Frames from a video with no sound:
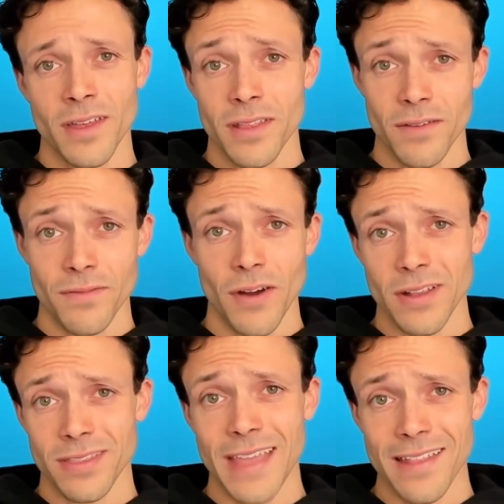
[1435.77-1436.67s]
They're a very
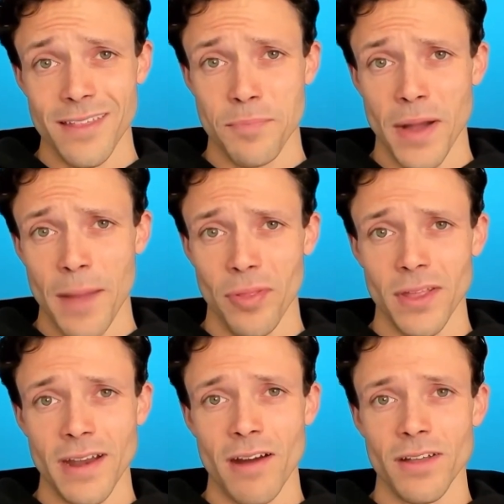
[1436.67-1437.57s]
densely
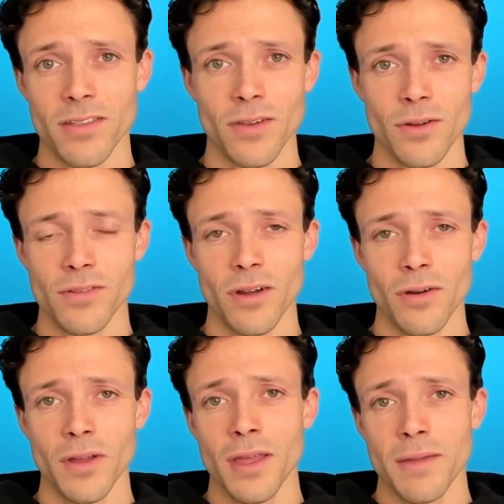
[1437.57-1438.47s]
populated area too. So
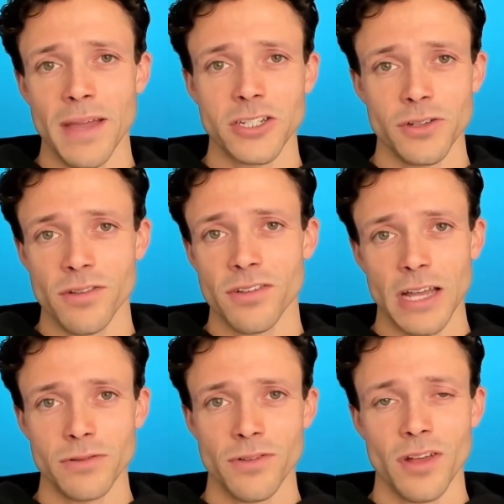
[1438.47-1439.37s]
make sure you
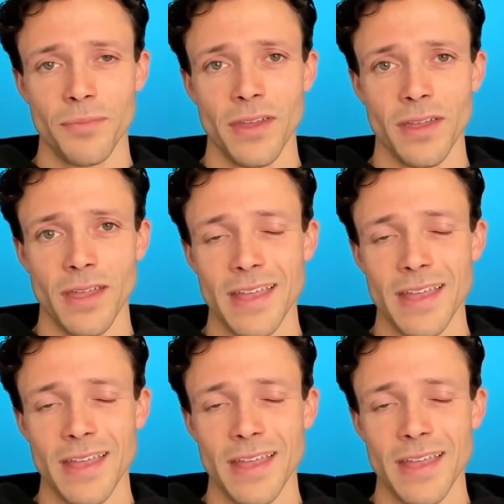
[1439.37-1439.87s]
schedule something and